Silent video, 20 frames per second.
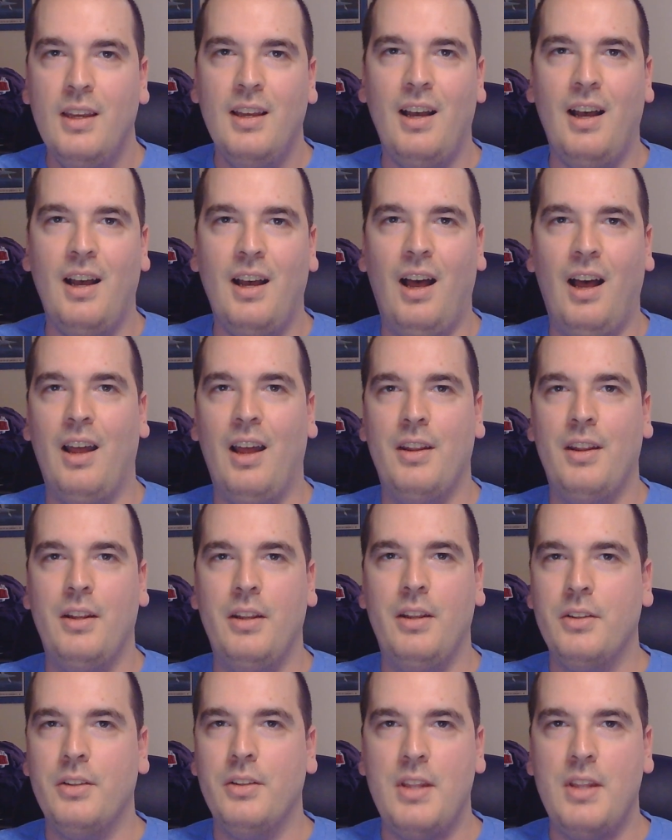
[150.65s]

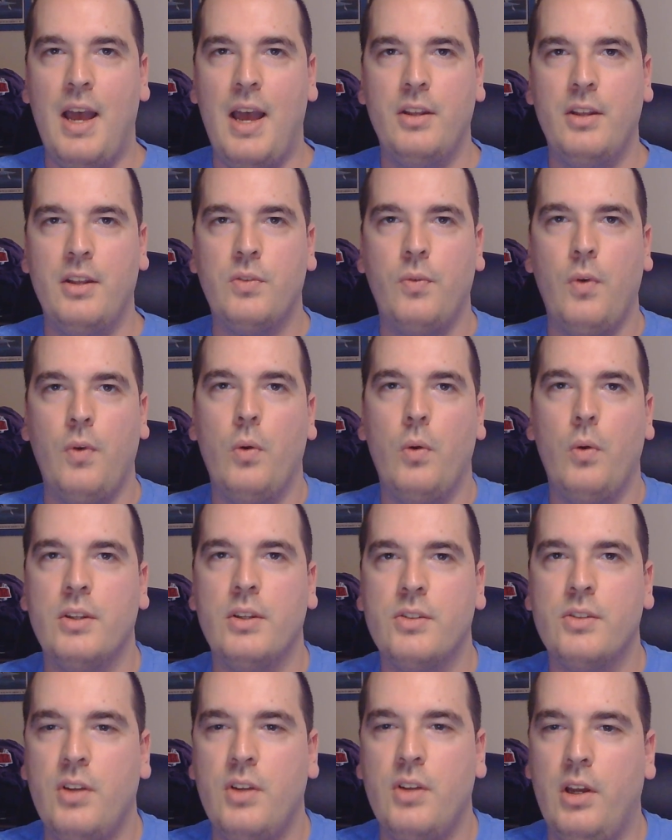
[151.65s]
It's not as
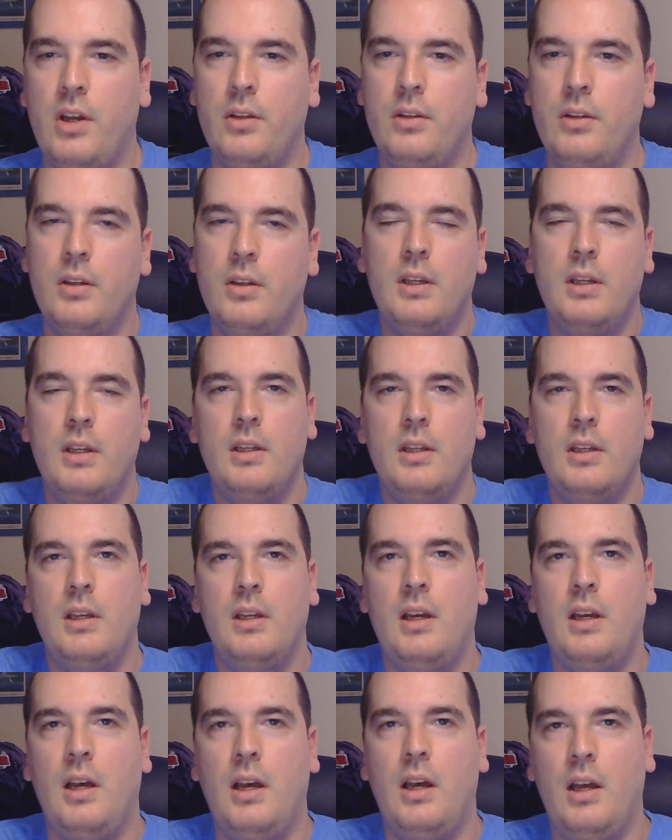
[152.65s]
focused on
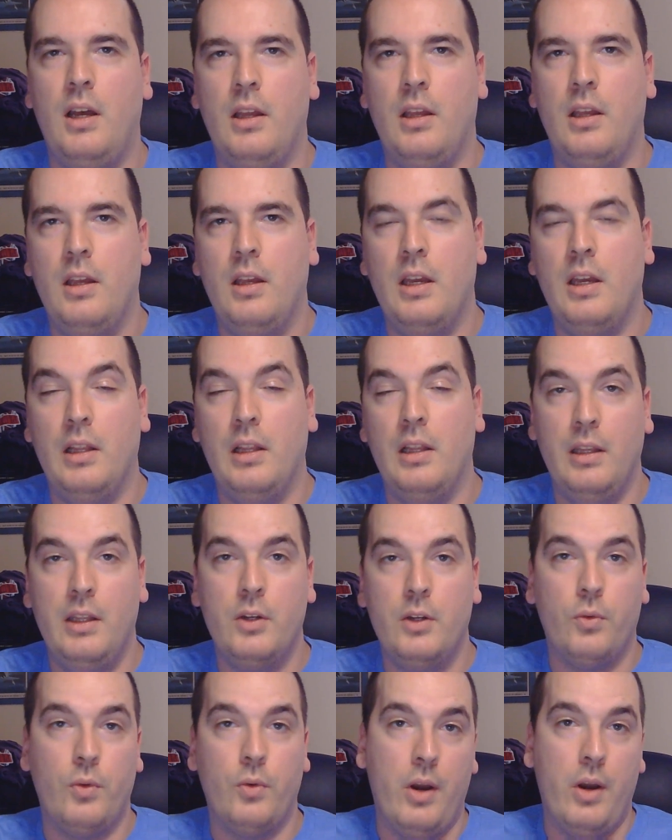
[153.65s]
a
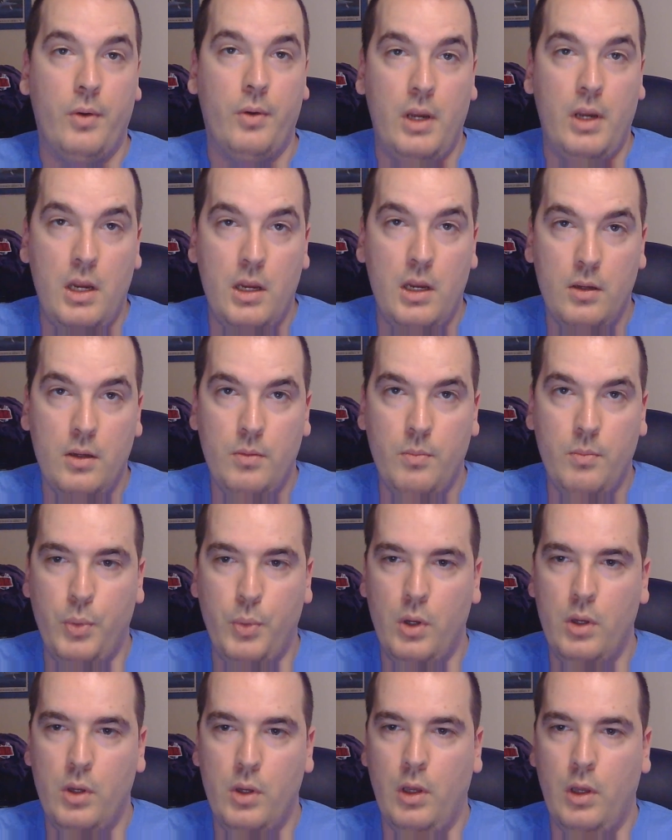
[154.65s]
literary
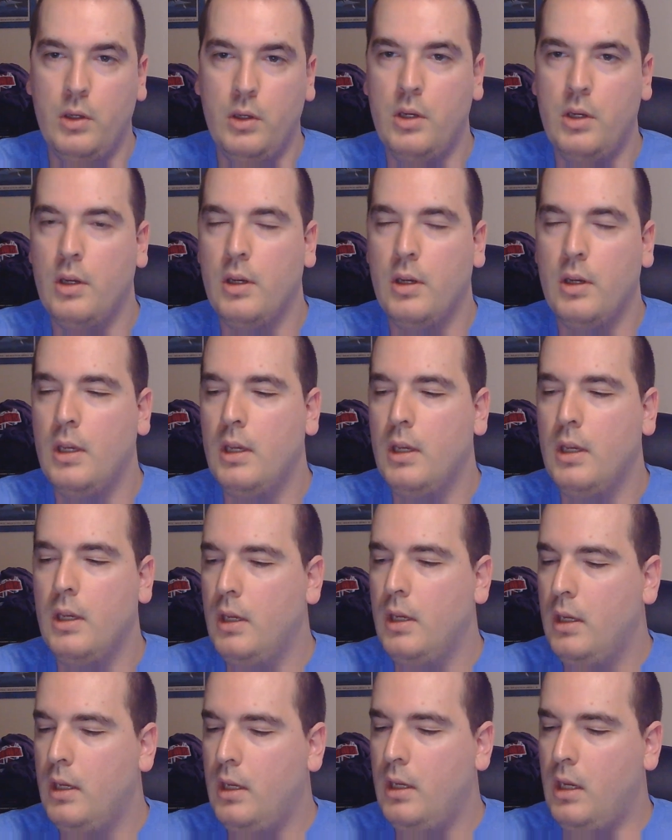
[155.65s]
book,
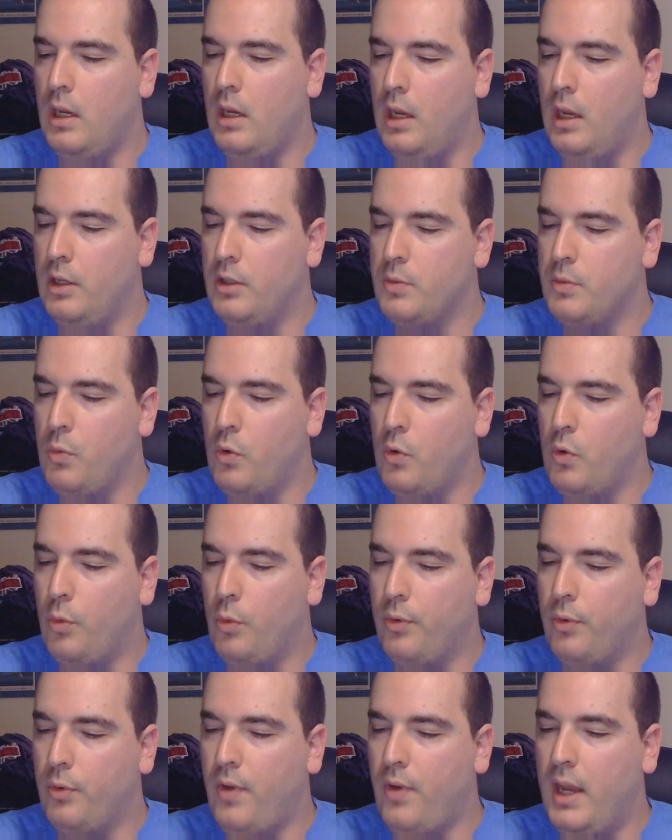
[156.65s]
and it's more
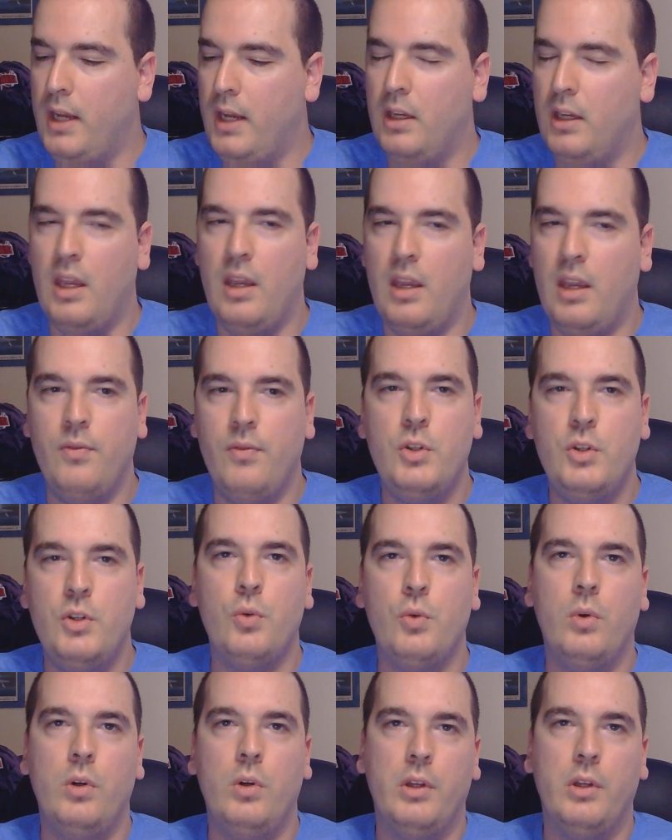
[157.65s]
providing a
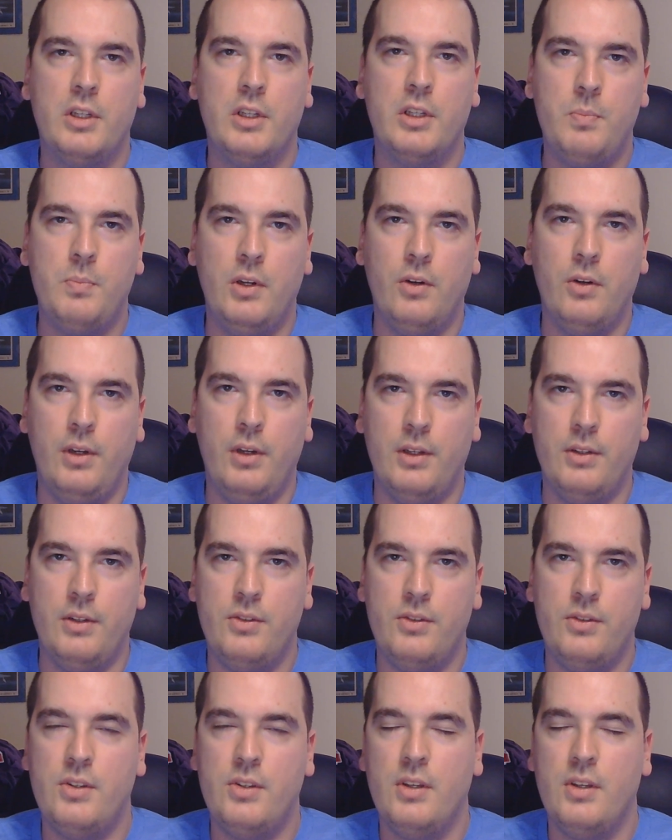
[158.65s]
visual
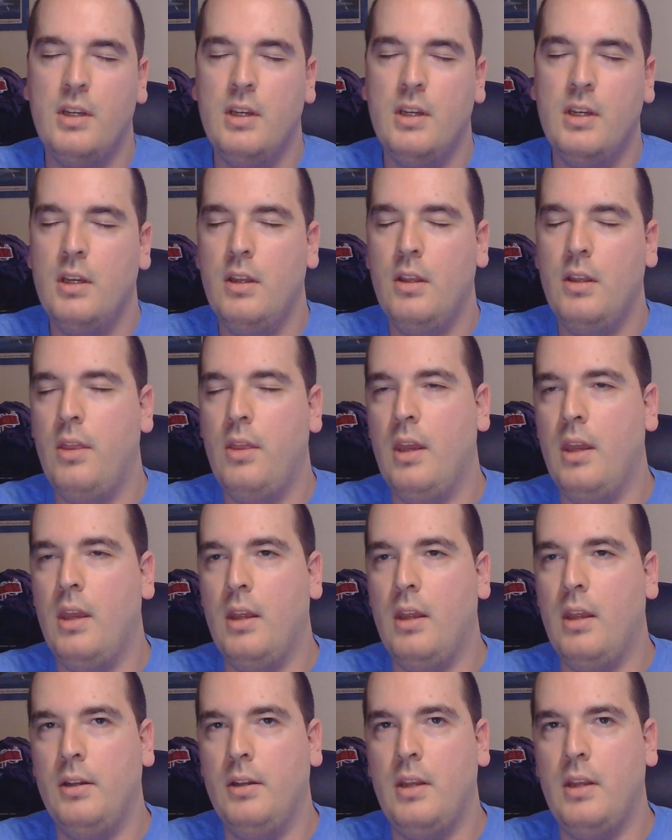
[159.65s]
experience
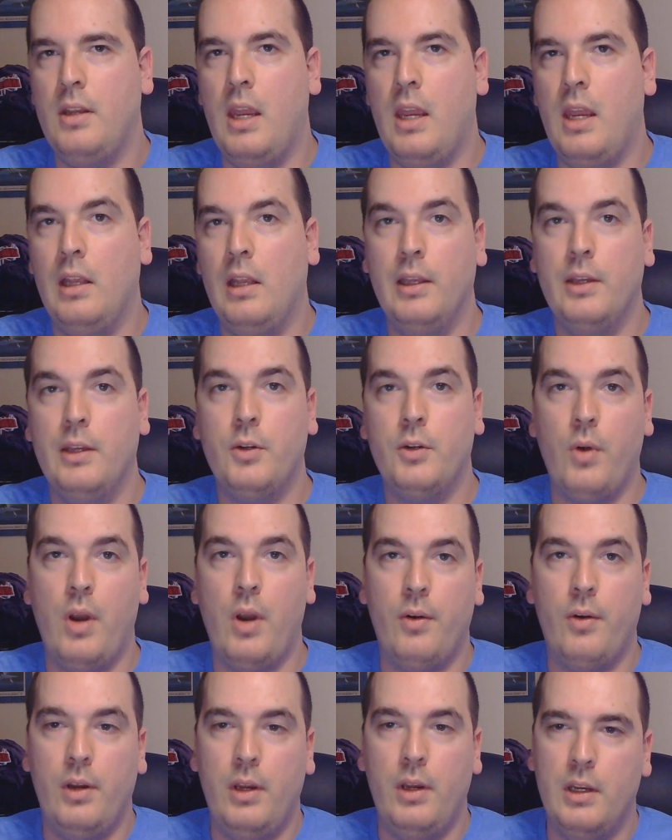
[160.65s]
than a
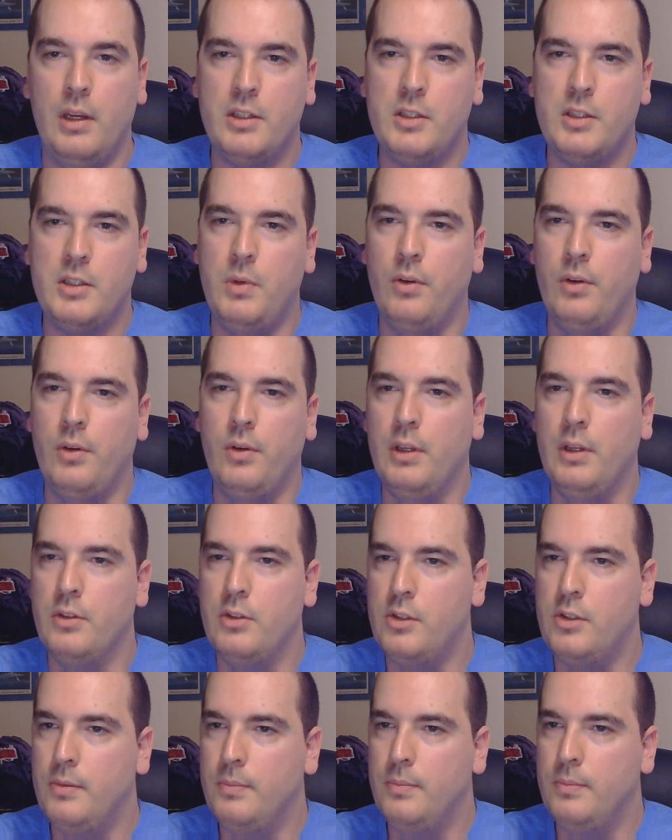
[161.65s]
literary experience.